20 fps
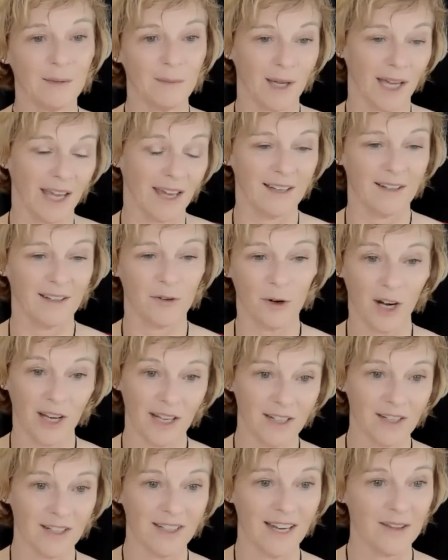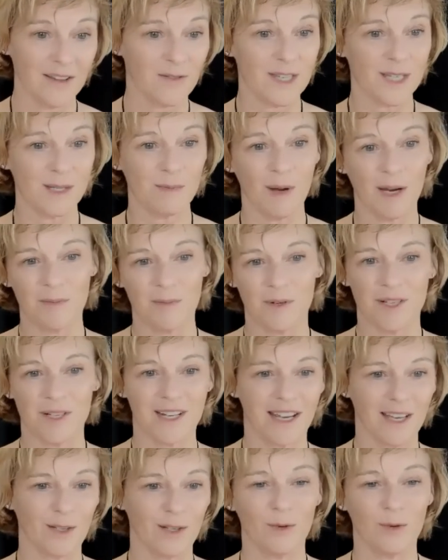Michaela Greiler led this paper
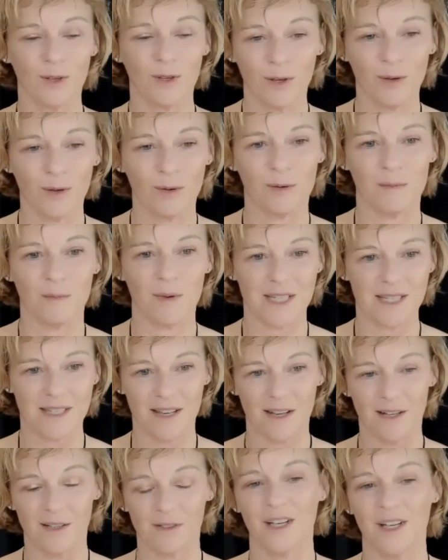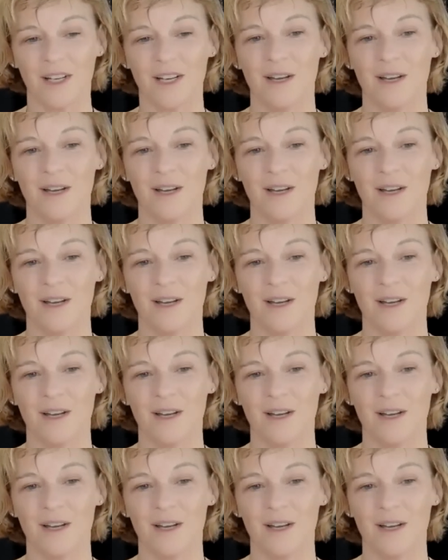together with you and myself,